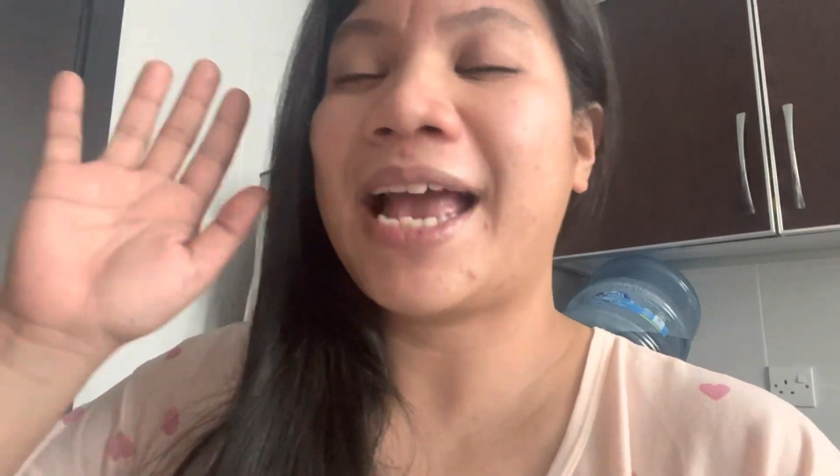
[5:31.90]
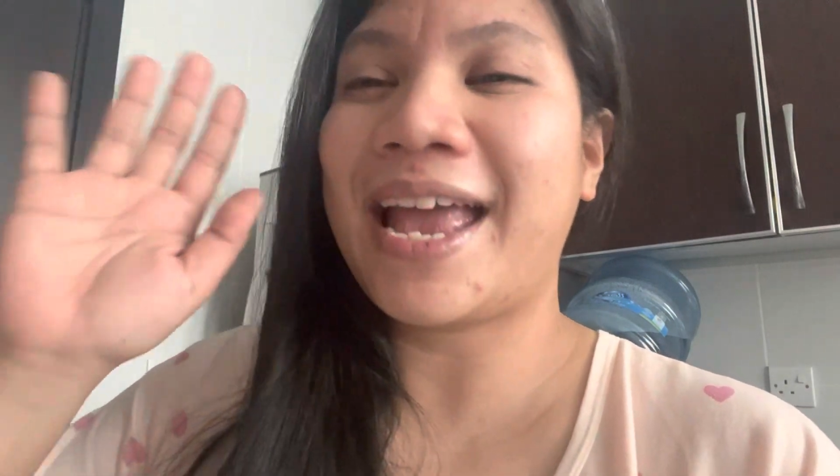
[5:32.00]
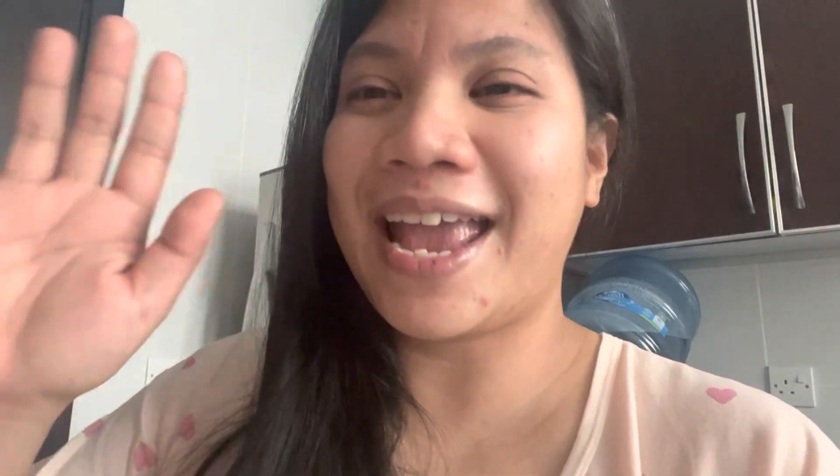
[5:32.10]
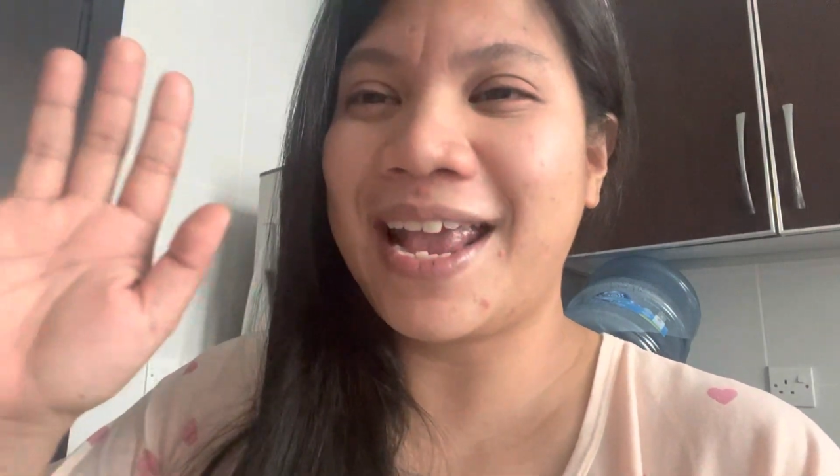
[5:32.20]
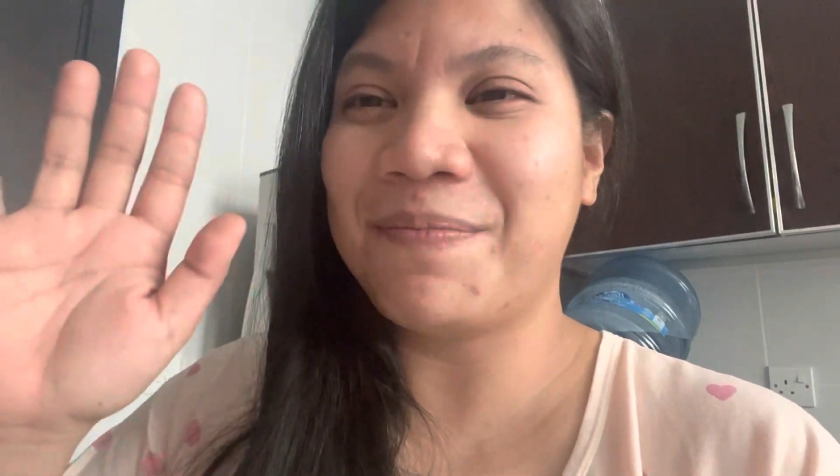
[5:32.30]

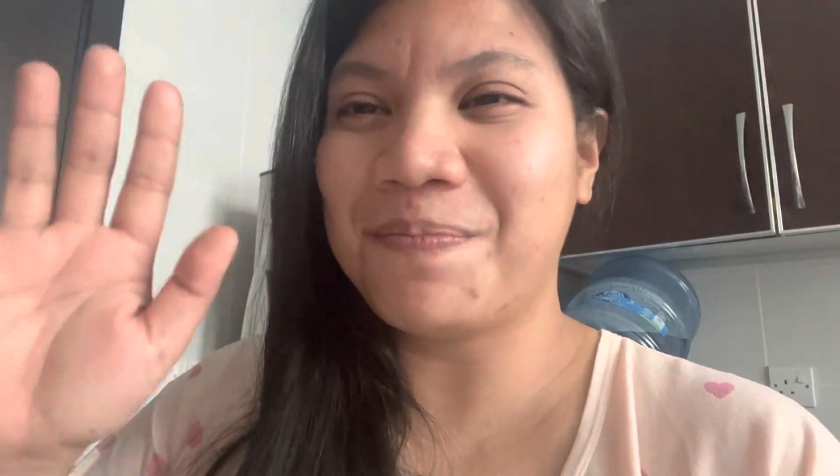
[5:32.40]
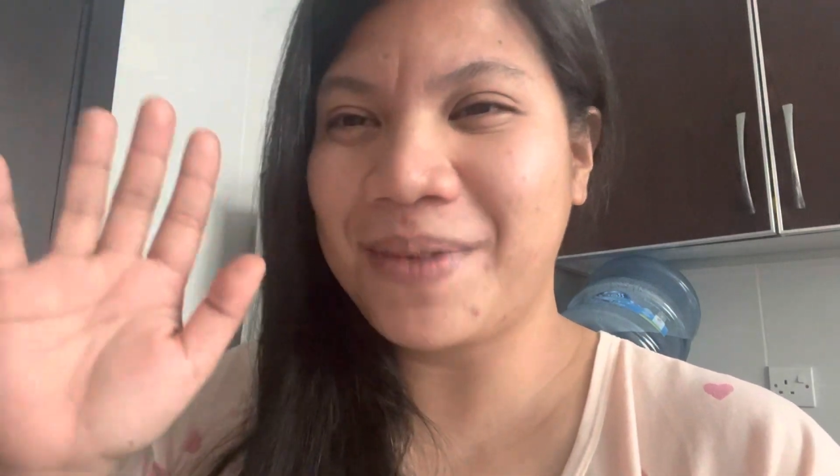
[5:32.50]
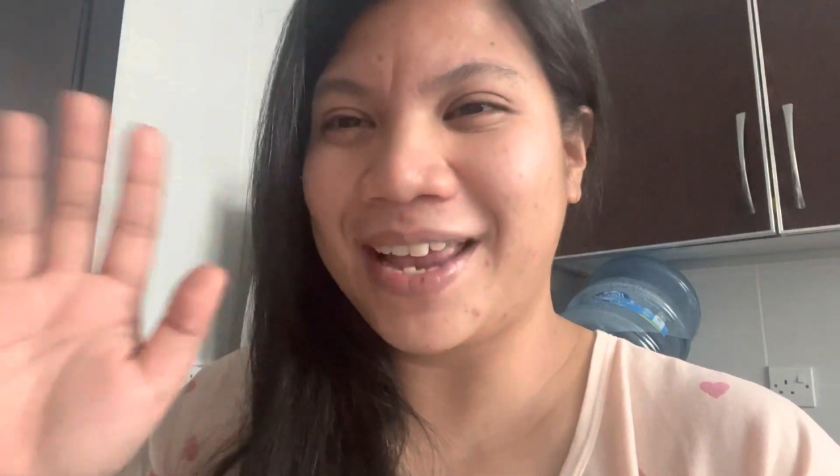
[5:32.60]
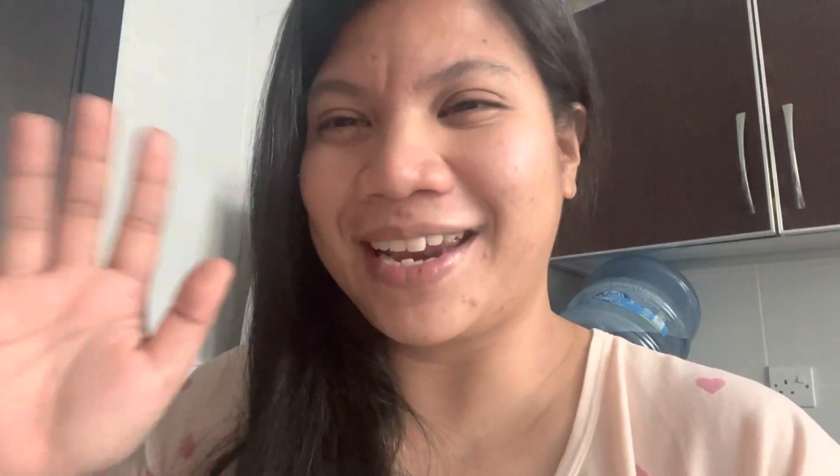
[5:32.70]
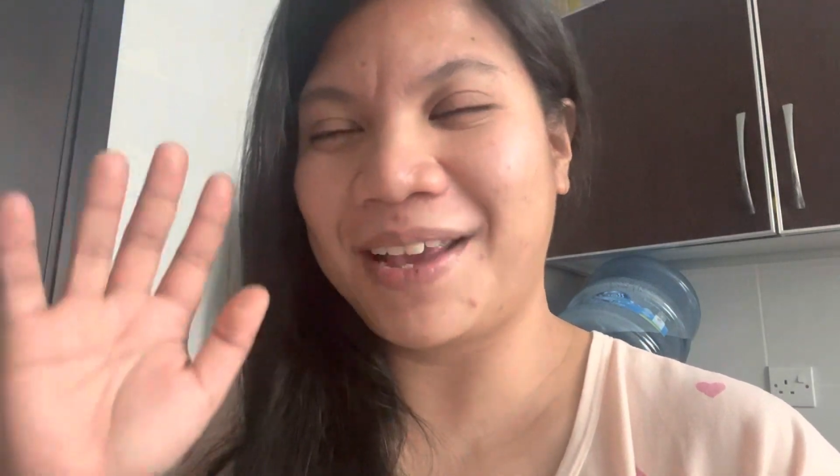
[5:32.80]

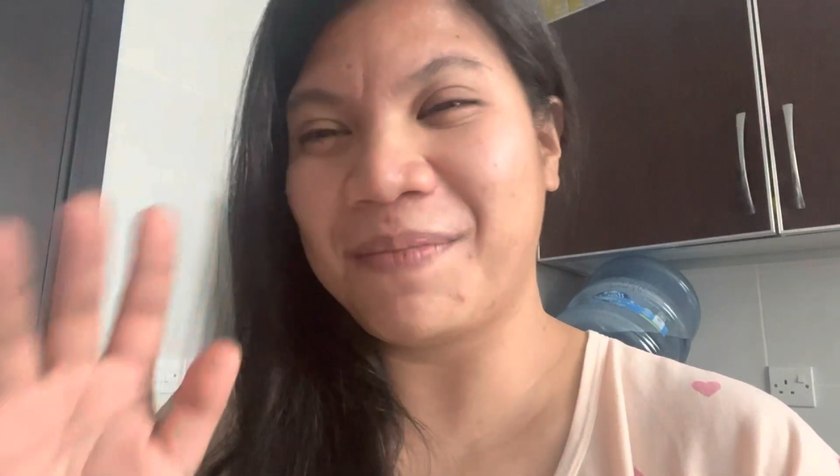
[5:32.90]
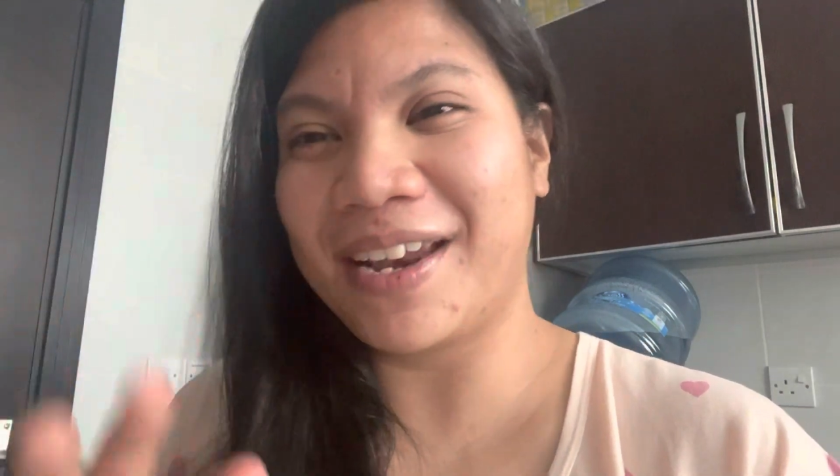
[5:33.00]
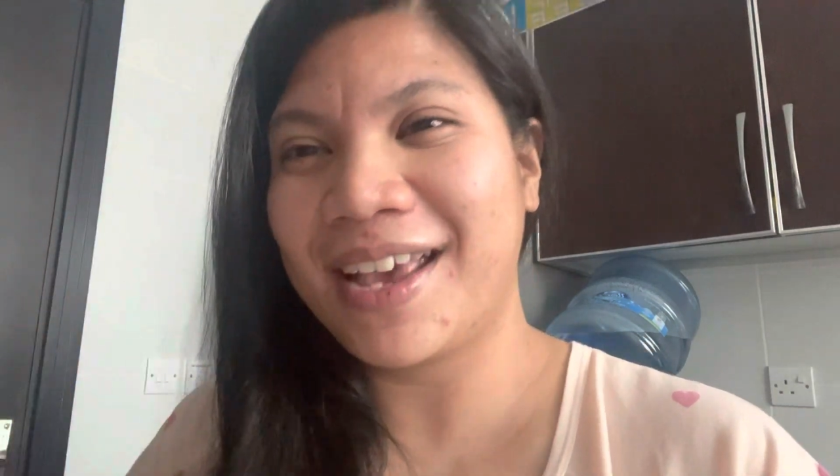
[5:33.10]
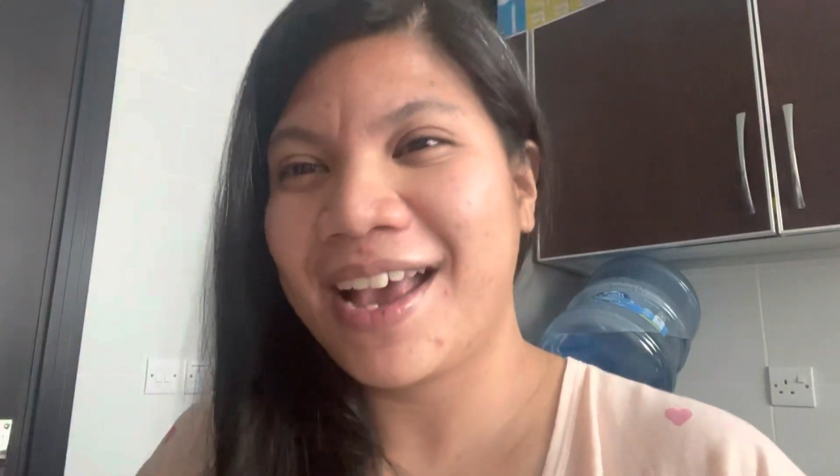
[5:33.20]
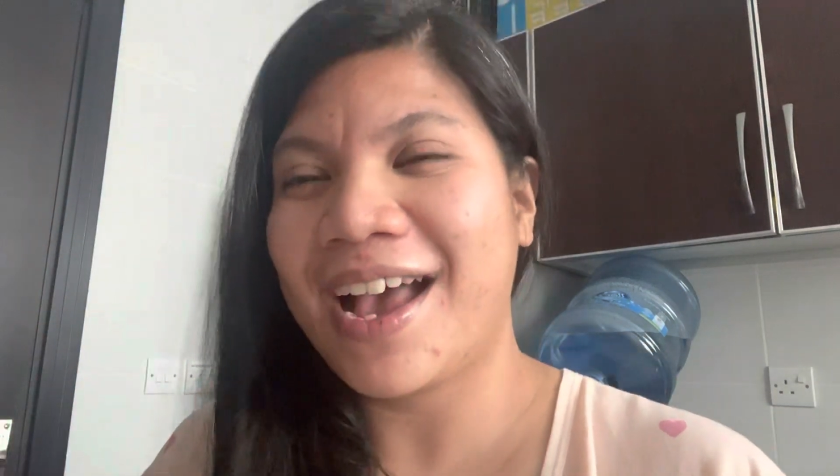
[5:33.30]
Amen, amen.
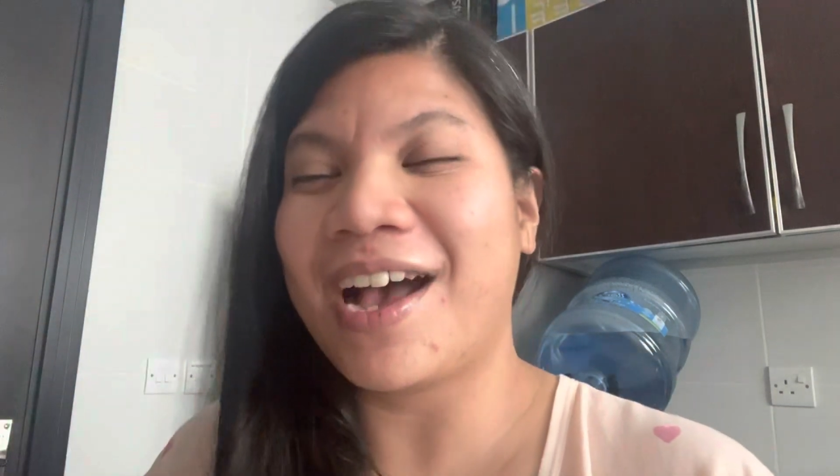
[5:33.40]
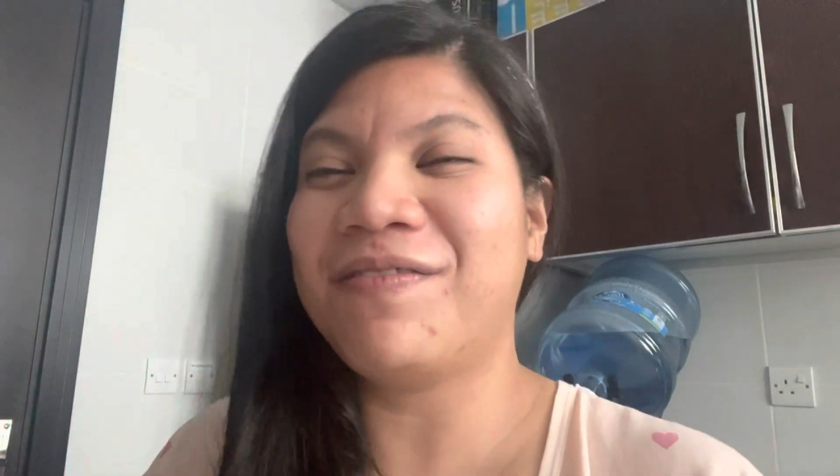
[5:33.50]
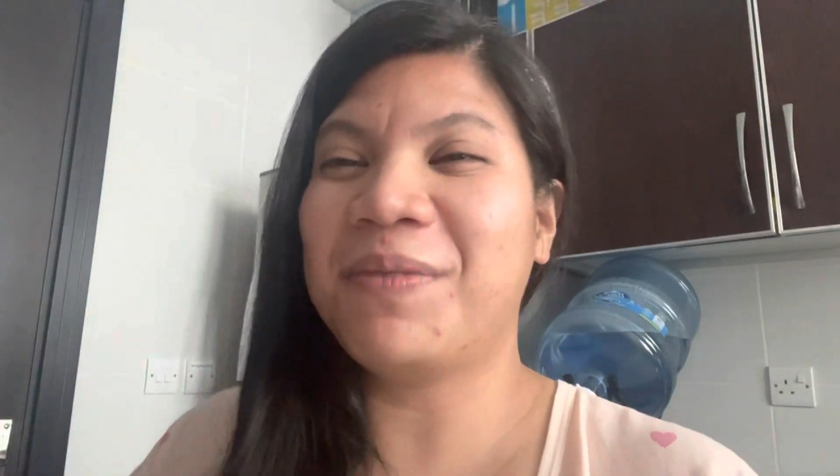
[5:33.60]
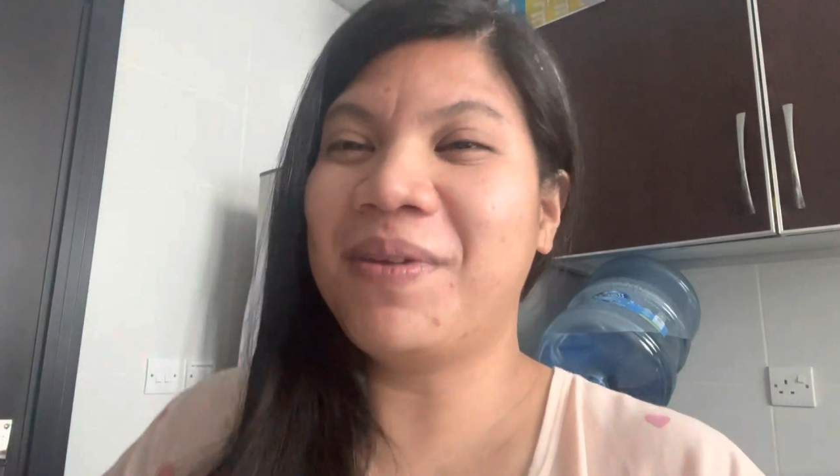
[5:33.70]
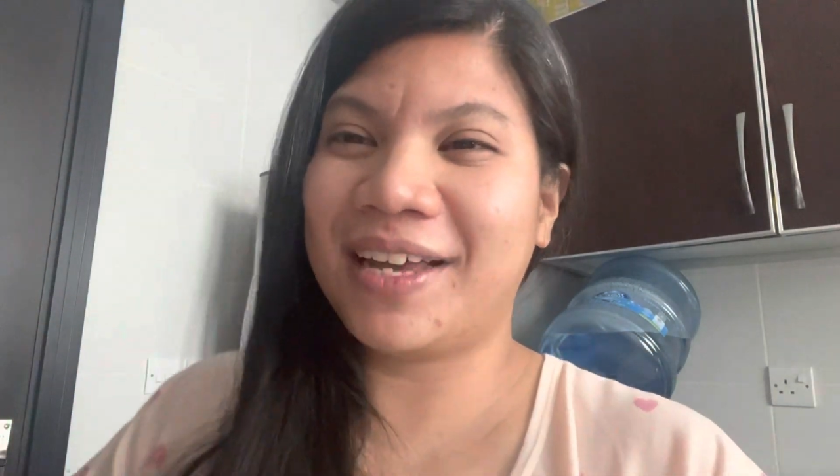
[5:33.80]
Have
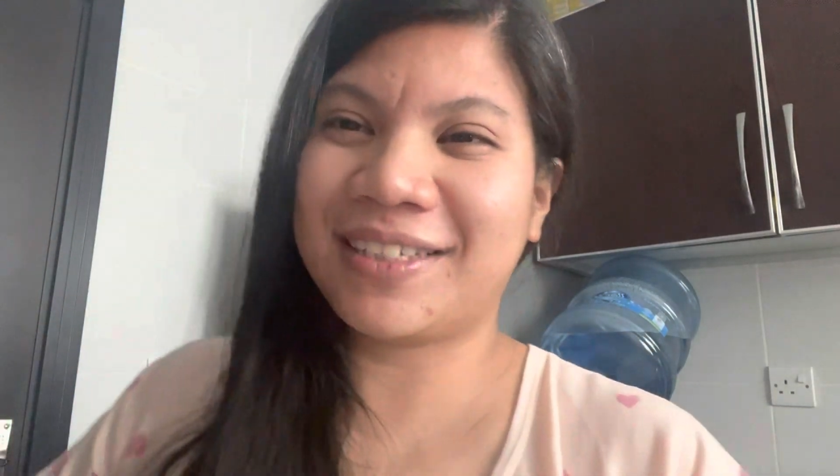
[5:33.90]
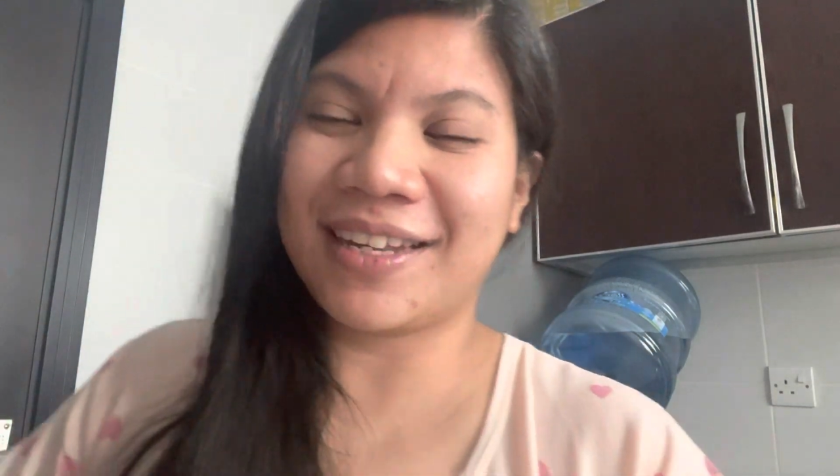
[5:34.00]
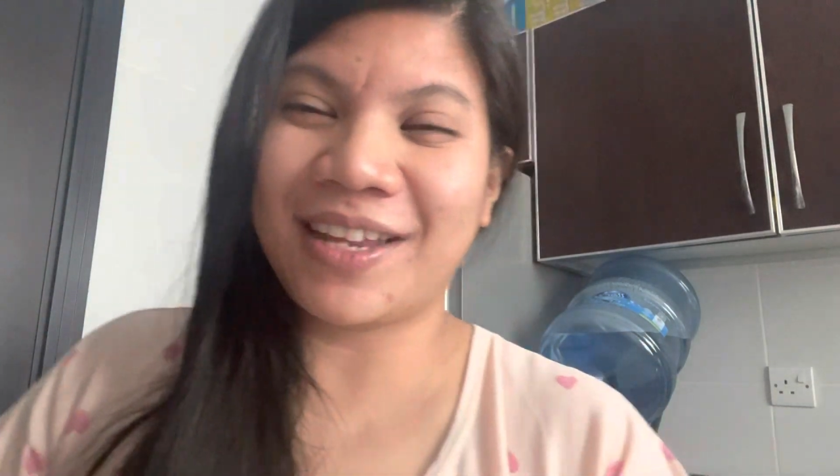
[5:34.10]
a blessed